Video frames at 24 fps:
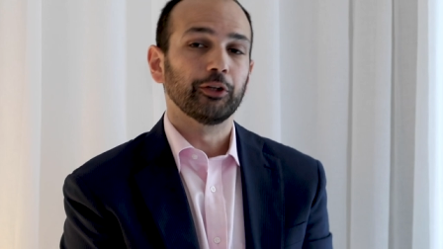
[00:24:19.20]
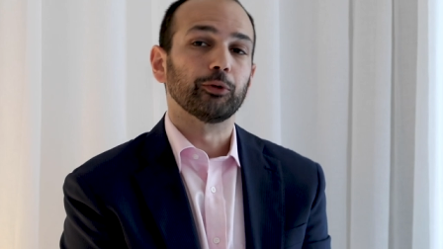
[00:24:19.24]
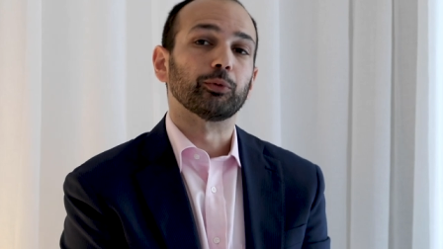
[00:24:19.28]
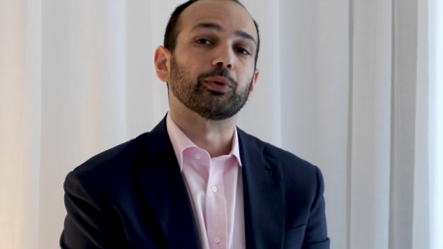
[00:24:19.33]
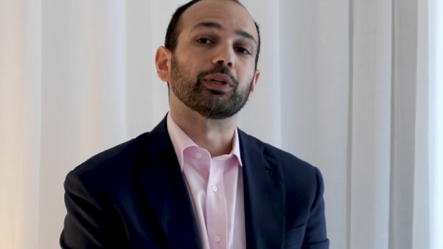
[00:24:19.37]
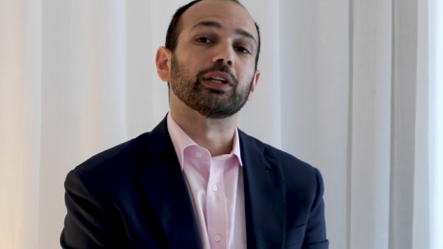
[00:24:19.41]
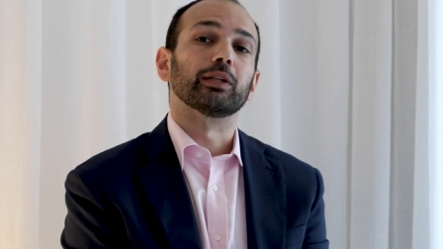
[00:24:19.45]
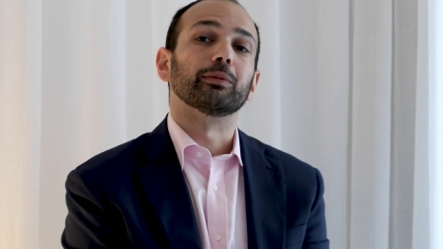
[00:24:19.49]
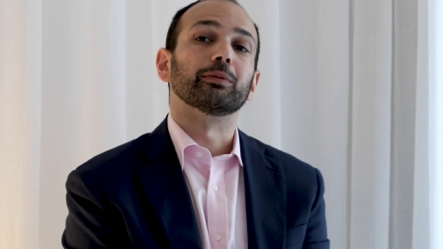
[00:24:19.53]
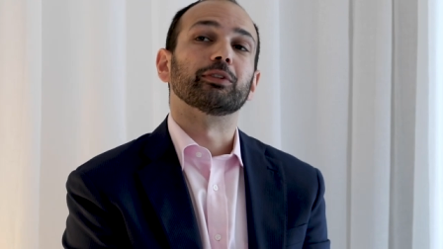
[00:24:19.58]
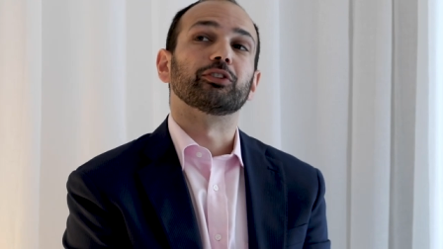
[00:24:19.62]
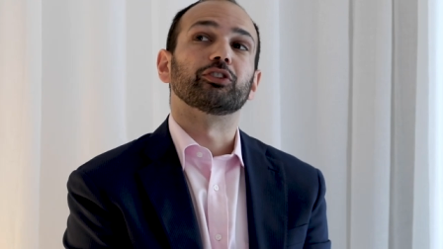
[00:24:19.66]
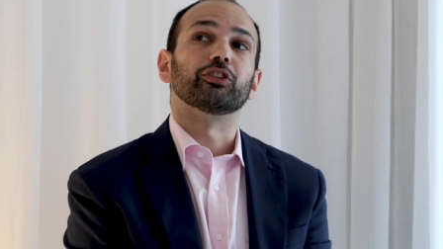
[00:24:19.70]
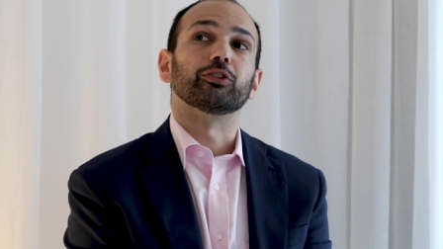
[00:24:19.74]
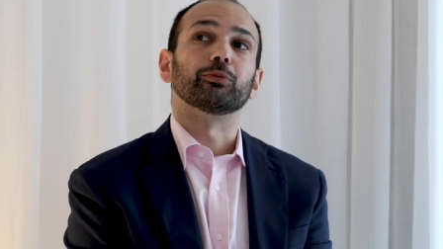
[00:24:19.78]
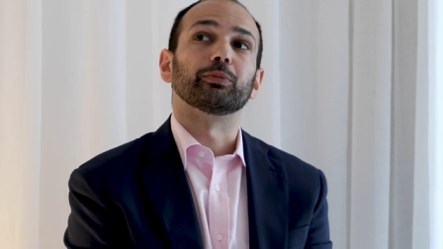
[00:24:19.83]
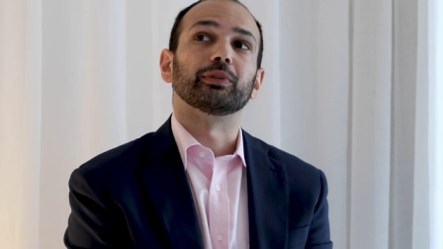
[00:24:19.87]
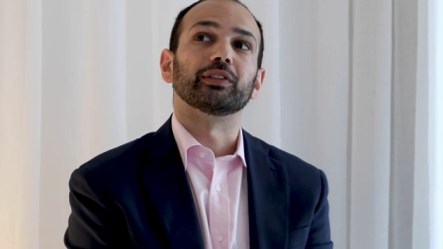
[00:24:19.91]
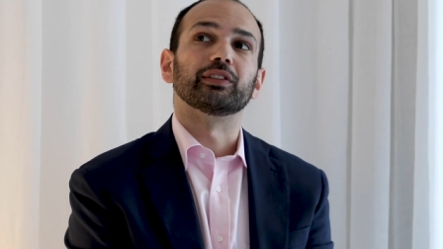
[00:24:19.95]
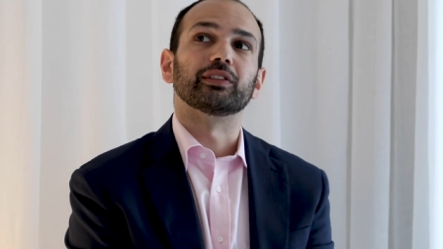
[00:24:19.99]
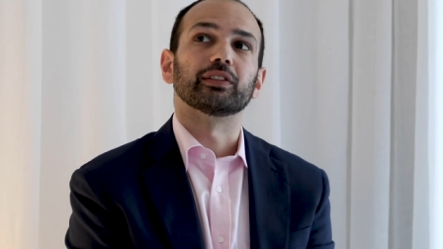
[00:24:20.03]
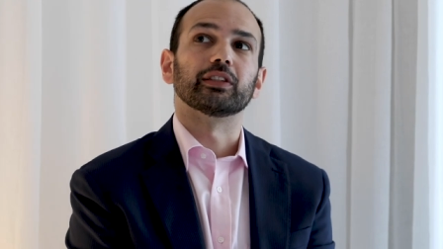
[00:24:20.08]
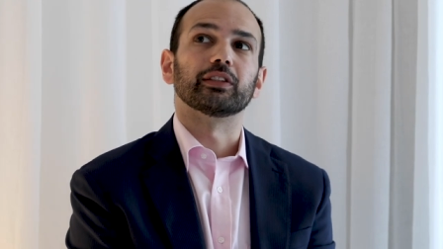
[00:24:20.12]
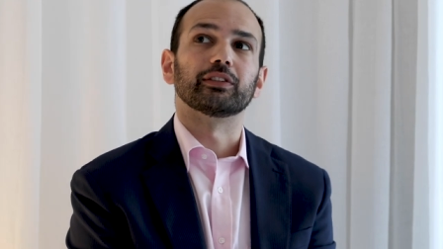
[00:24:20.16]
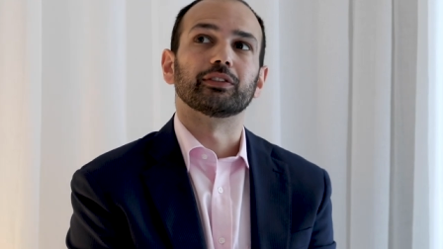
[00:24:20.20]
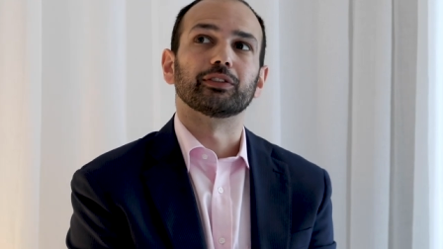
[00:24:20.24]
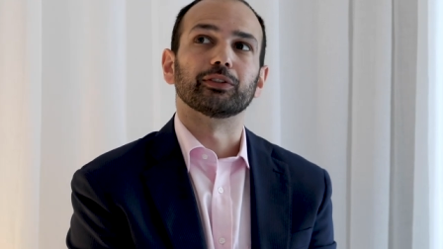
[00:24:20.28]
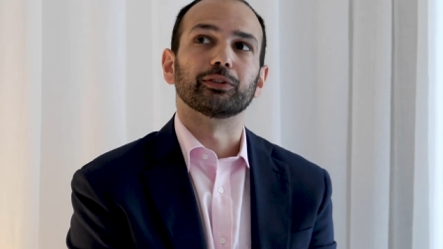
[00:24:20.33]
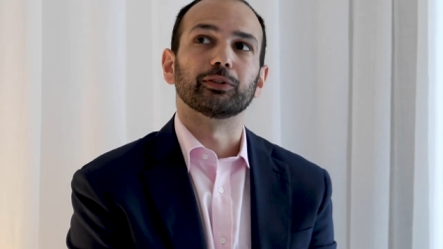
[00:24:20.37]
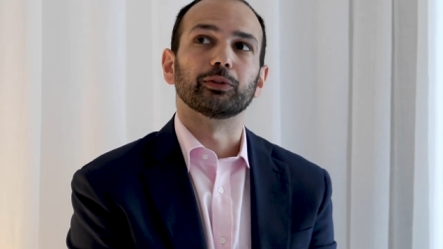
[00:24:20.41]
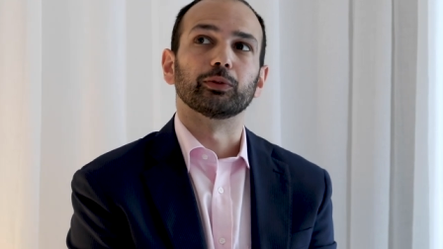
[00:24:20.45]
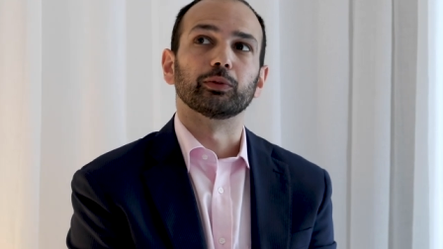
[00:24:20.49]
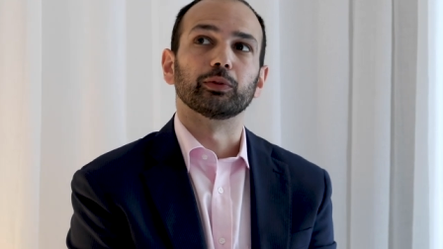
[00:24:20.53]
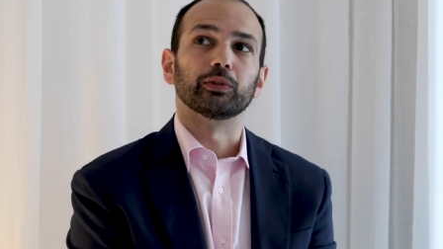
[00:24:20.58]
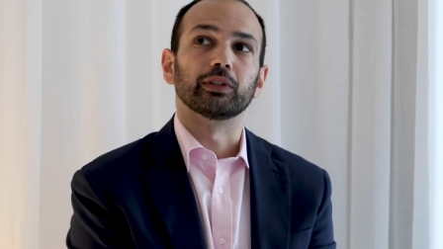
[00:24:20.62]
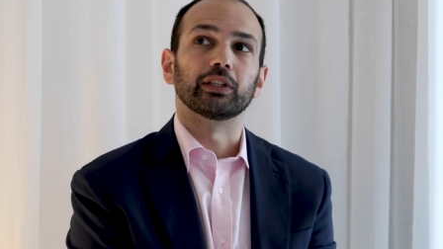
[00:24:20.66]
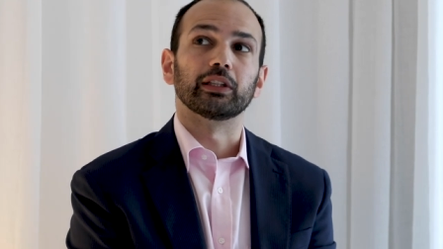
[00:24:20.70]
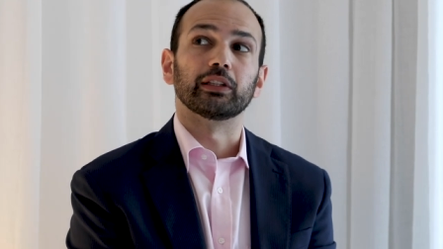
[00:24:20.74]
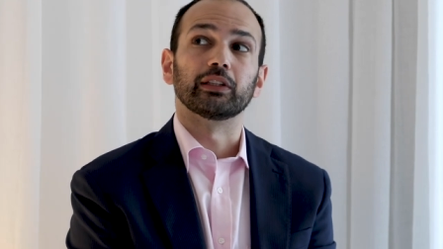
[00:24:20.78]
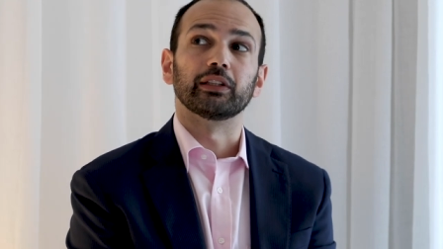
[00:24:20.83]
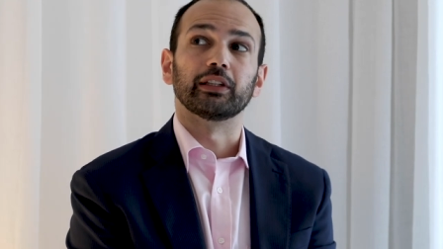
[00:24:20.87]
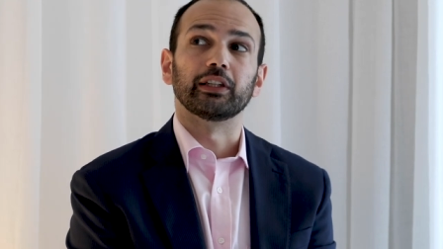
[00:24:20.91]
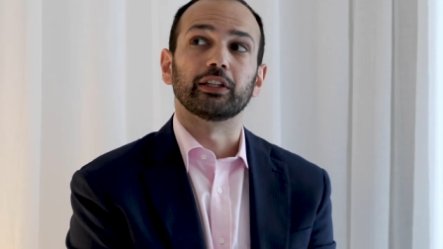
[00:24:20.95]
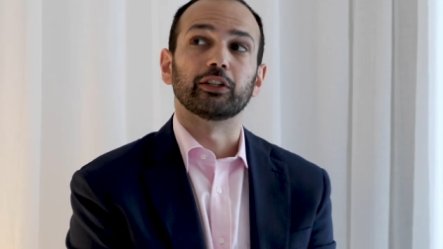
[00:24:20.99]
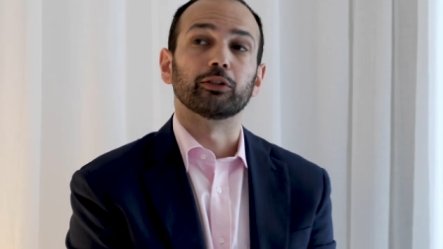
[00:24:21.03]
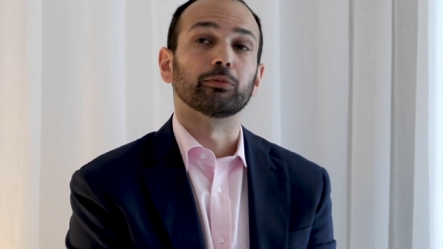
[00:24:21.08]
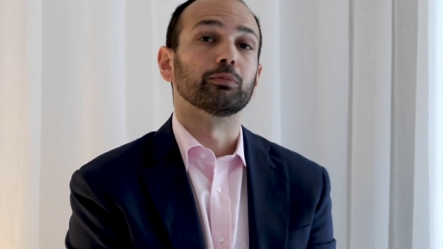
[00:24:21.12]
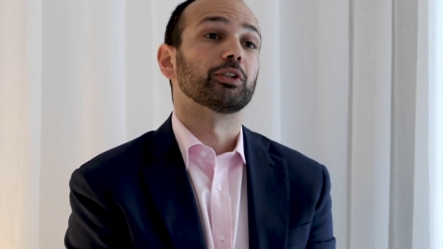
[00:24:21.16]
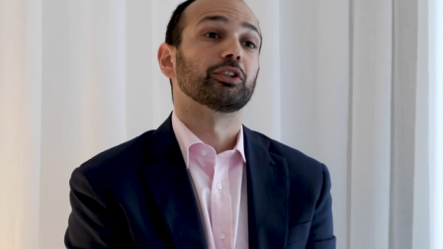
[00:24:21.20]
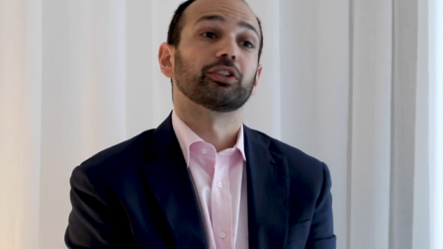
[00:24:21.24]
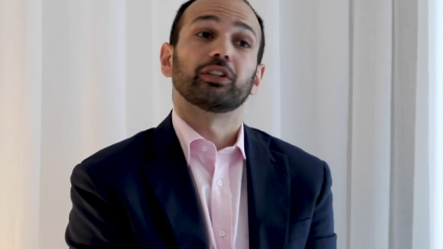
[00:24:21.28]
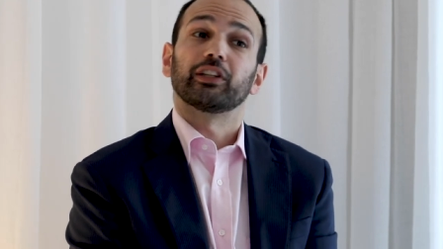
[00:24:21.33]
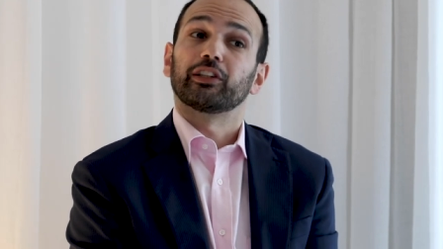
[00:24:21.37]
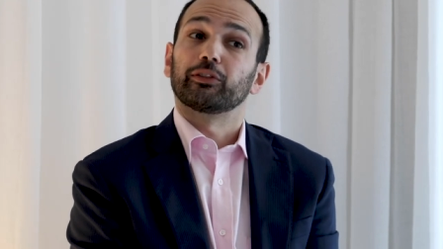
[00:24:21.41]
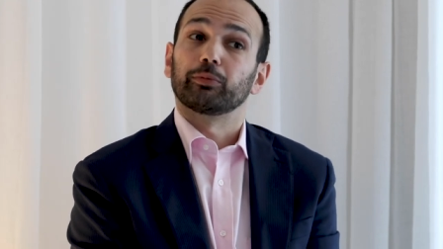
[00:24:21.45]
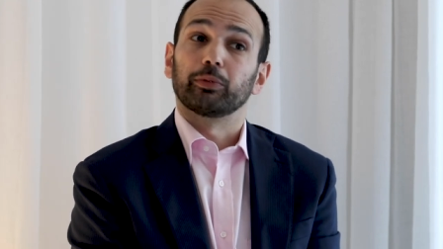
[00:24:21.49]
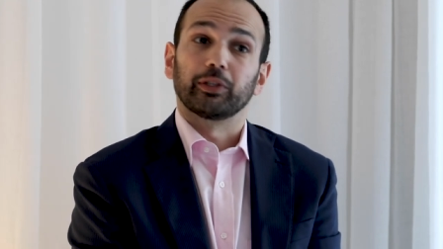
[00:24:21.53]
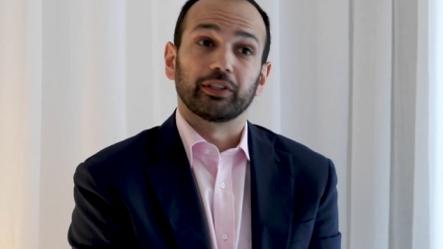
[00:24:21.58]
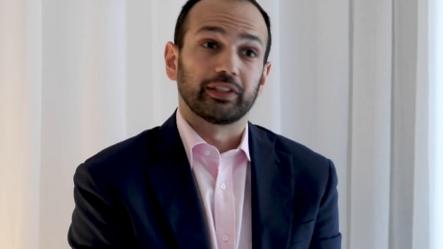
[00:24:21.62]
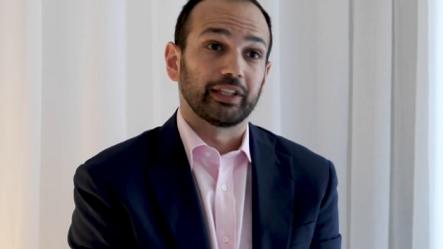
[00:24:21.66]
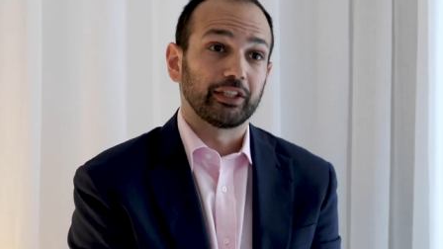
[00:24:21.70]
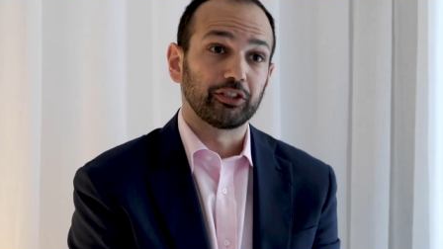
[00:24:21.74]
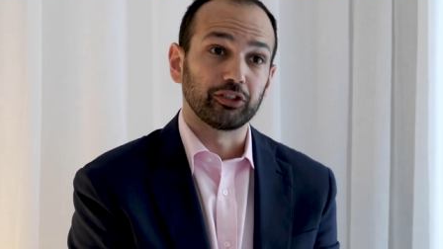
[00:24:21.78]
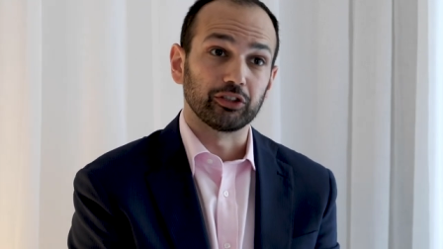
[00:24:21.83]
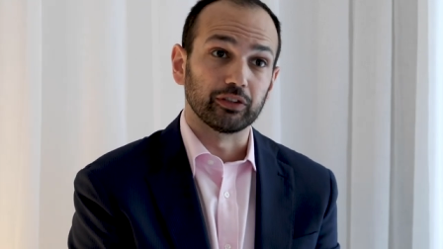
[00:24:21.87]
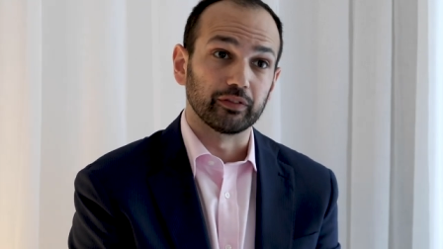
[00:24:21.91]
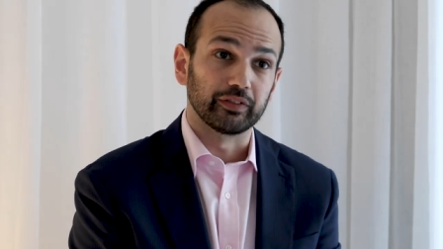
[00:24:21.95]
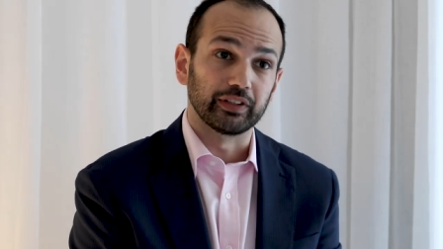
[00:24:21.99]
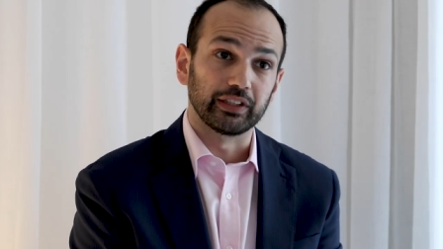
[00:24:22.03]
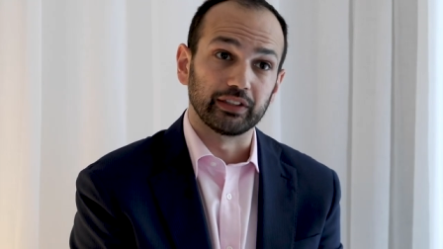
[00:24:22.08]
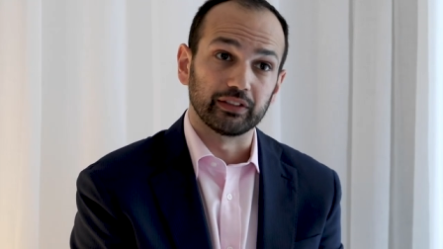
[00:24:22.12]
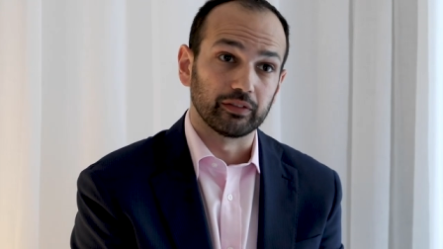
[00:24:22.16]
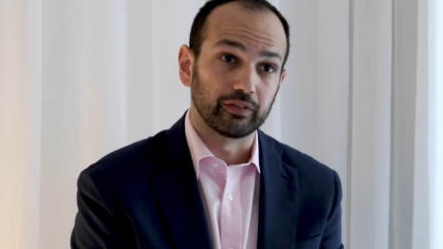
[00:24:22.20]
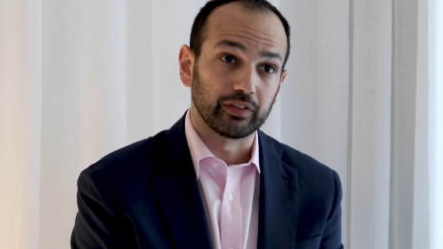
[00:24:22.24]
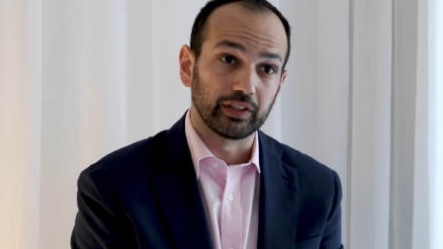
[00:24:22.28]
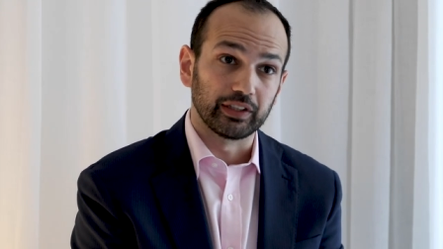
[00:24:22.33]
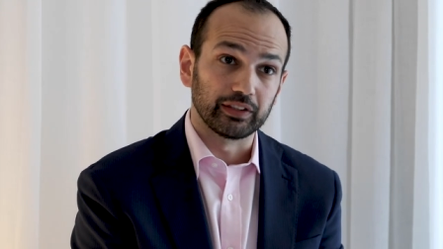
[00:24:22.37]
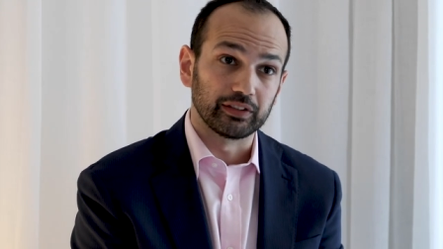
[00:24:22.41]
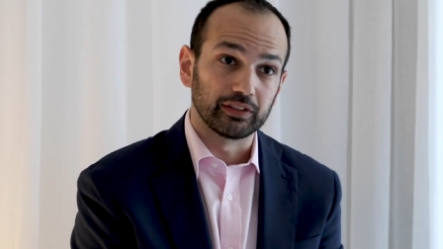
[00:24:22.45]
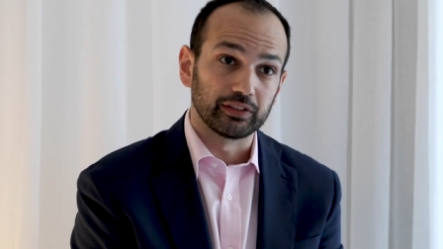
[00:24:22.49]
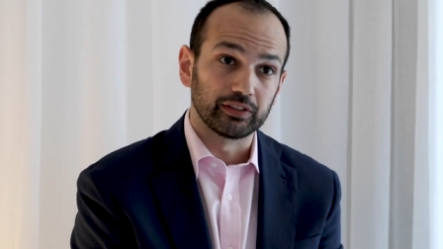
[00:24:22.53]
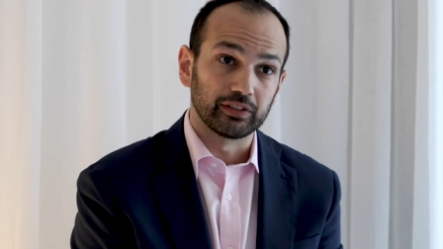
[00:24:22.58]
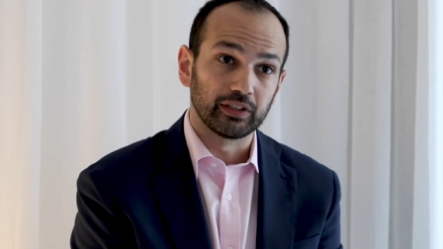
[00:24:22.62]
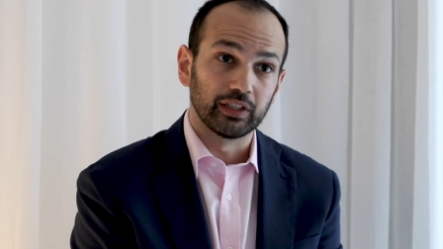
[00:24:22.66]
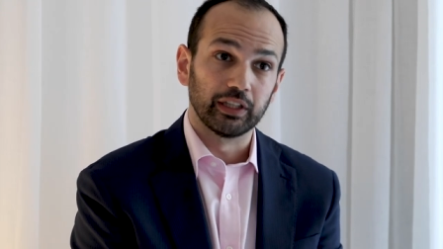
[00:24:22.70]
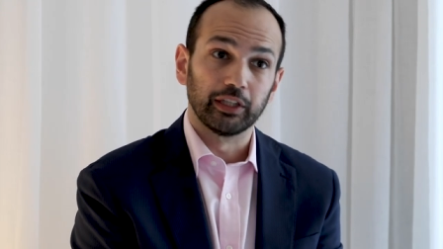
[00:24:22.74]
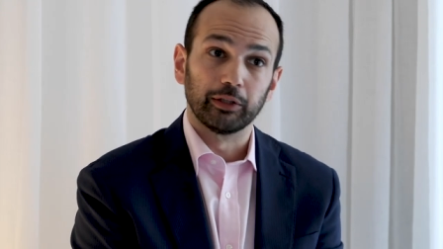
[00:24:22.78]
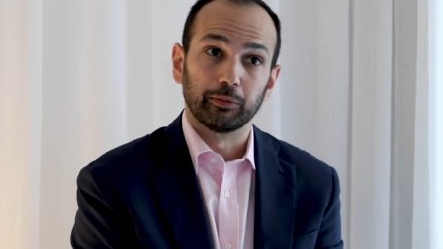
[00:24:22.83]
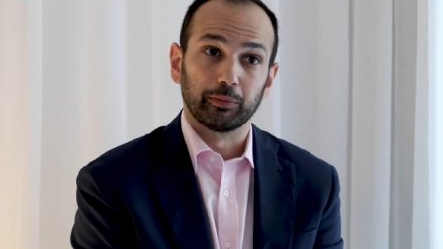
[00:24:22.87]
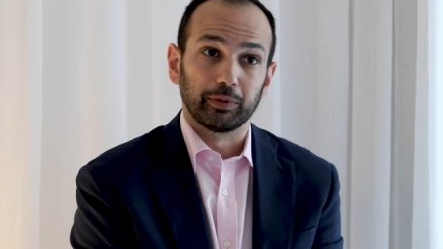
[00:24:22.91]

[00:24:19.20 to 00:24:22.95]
what limits should be set to the, the commercial exploitation of these devices,